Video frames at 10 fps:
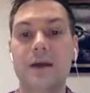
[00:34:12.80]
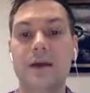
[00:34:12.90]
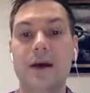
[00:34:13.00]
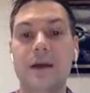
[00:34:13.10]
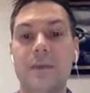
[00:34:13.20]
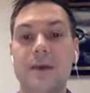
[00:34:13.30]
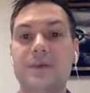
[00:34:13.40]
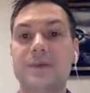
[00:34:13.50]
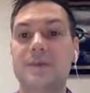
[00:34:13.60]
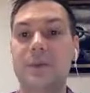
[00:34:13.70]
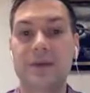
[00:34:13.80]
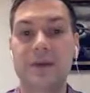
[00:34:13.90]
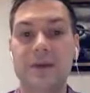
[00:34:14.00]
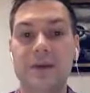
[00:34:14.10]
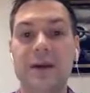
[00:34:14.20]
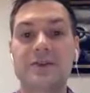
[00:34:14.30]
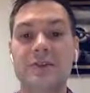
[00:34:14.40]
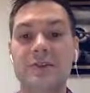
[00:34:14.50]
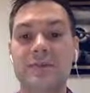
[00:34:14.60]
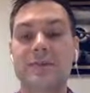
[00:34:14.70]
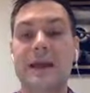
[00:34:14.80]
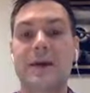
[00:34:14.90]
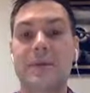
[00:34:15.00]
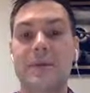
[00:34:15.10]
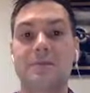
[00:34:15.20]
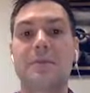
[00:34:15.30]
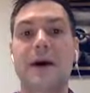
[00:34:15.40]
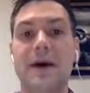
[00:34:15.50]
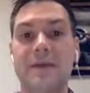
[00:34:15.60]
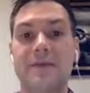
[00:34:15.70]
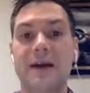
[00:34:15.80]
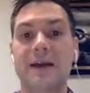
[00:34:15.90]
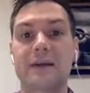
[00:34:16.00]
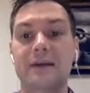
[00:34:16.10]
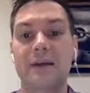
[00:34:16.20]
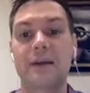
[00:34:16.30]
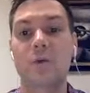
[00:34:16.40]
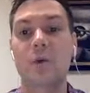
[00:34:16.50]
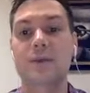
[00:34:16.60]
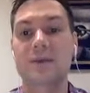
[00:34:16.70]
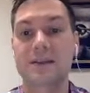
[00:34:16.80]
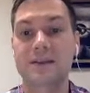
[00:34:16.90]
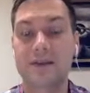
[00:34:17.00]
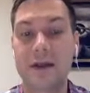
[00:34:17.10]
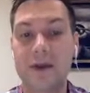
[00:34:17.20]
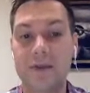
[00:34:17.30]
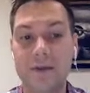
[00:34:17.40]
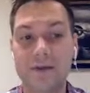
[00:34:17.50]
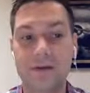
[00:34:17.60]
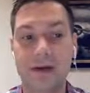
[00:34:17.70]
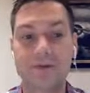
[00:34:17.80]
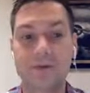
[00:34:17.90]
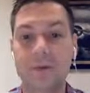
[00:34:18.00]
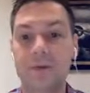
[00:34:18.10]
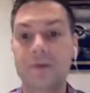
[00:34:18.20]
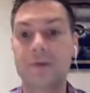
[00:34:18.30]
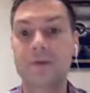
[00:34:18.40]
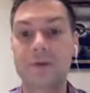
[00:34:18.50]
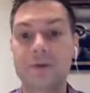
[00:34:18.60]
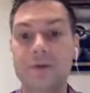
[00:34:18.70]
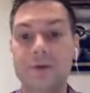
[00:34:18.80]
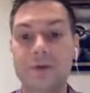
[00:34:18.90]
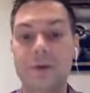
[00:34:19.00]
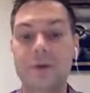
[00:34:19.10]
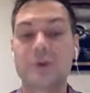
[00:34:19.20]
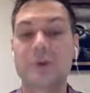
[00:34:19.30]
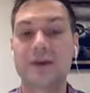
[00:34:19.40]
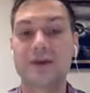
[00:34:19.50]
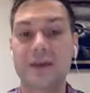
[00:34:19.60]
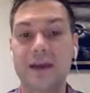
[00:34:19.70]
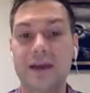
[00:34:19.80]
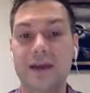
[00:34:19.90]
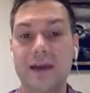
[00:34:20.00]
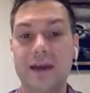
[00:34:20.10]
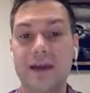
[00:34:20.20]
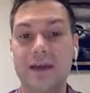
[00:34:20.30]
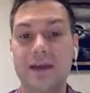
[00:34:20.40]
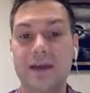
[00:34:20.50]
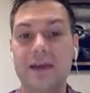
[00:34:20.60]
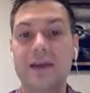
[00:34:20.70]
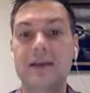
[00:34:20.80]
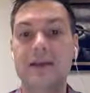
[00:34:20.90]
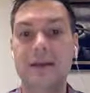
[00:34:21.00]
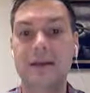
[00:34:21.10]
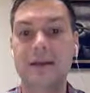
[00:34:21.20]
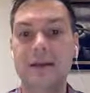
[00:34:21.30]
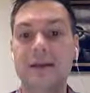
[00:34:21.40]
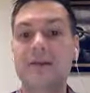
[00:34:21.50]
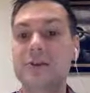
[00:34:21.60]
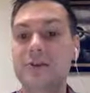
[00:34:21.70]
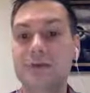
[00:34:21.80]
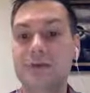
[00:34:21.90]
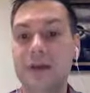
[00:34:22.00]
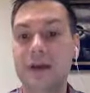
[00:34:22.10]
accessibility, because you're now basically modifying websites that are out there. Some of our first users were special ed and ELL teachers,